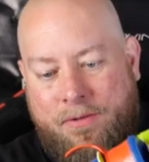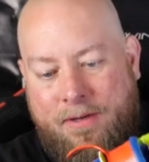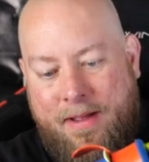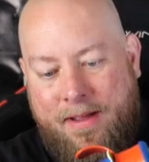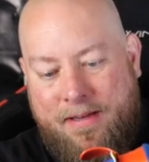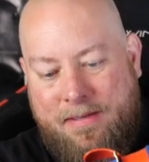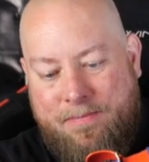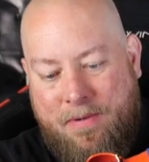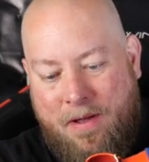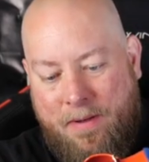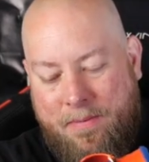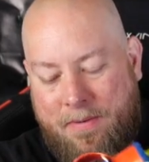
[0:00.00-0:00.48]
Yeah,
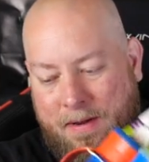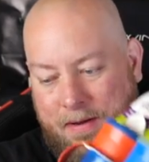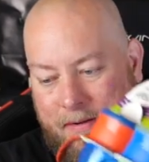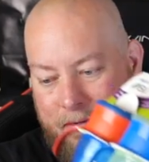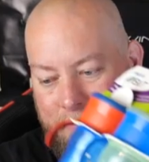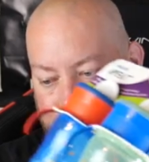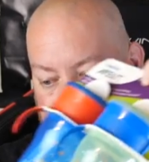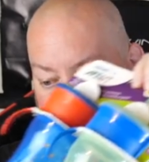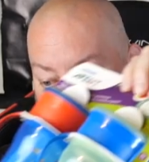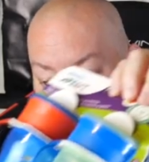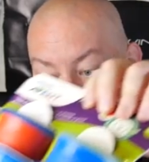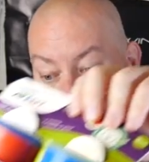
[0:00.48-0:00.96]
that's
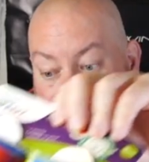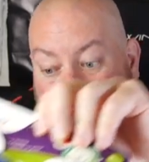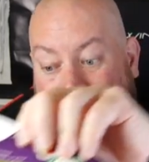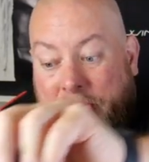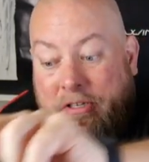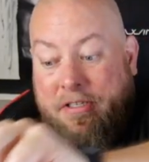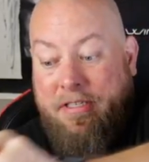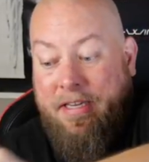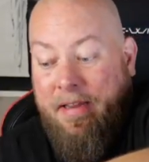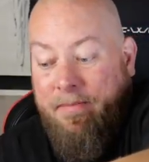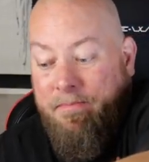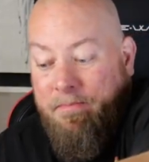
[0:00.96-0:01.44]
probably a
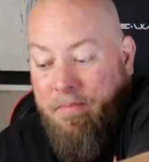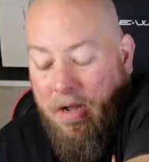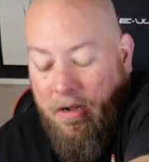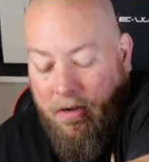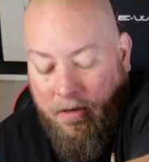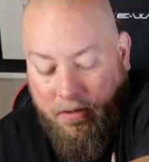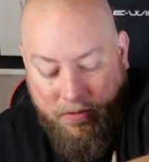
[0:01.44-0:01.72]
good $10.